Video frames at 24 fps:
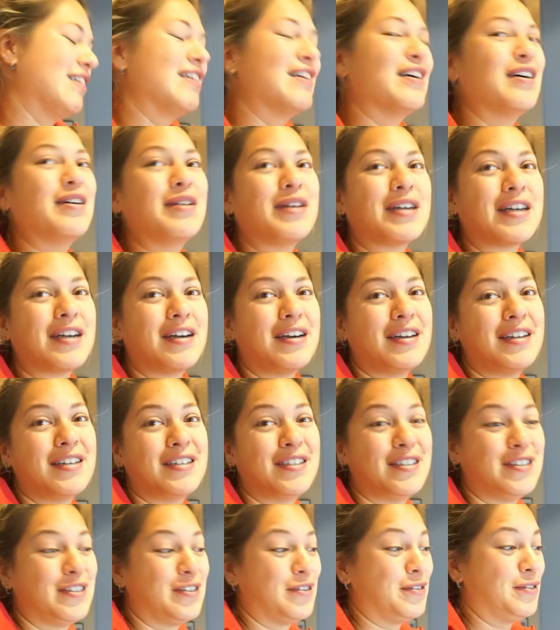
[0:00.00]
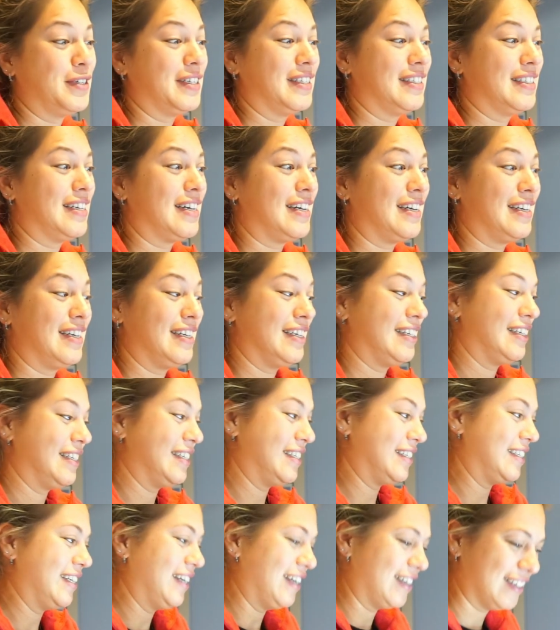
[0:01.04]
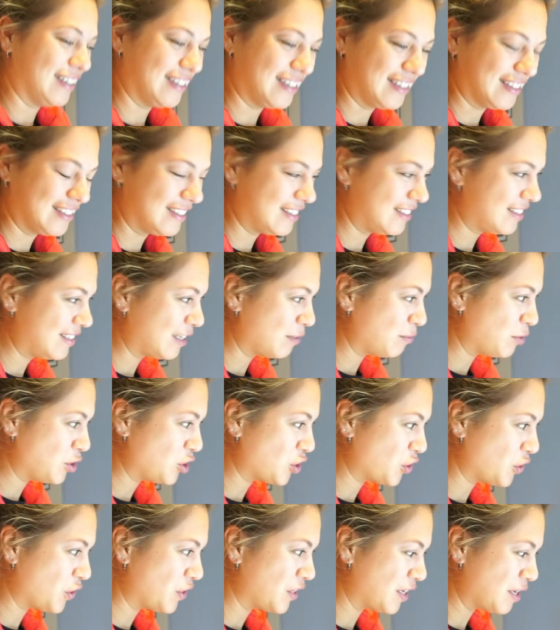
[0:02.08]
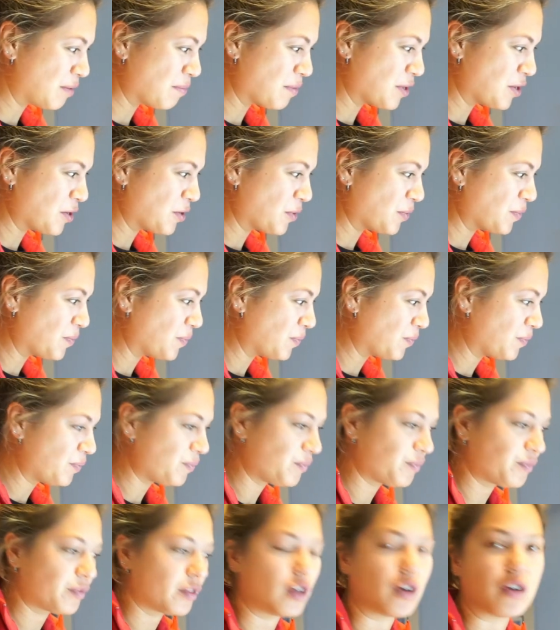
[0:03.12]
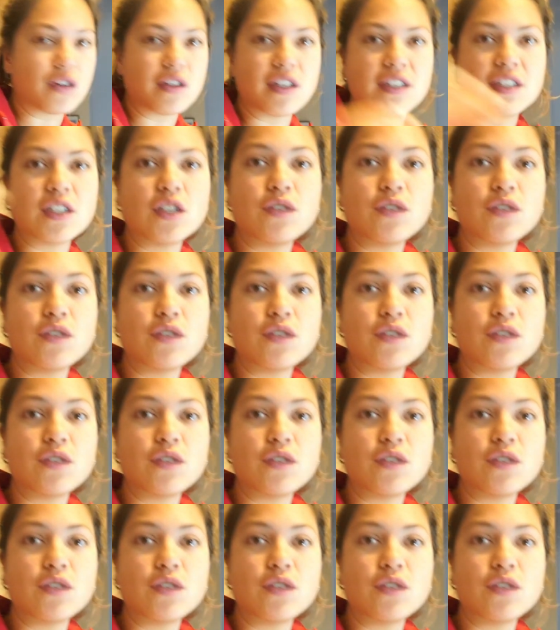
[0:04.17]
Oh my God, it's so exciting. Let me show you the email. Look, this